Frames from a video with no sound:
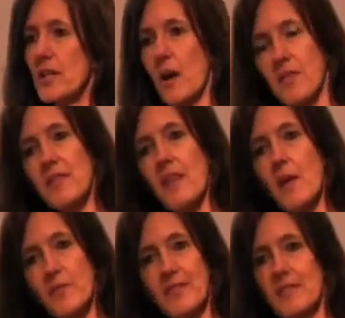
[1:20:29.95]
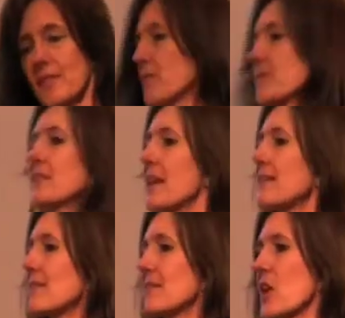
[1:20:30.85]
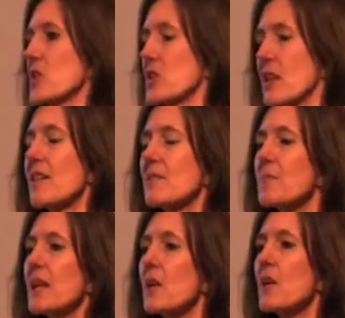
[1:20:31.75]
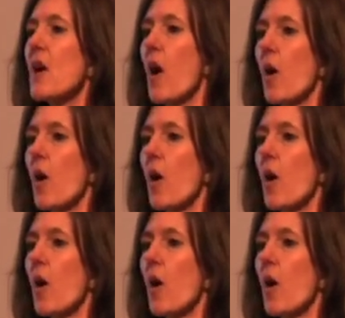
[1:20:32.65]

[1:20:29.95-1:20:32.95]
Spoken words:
Now, I think the emphasis of today's discussion has been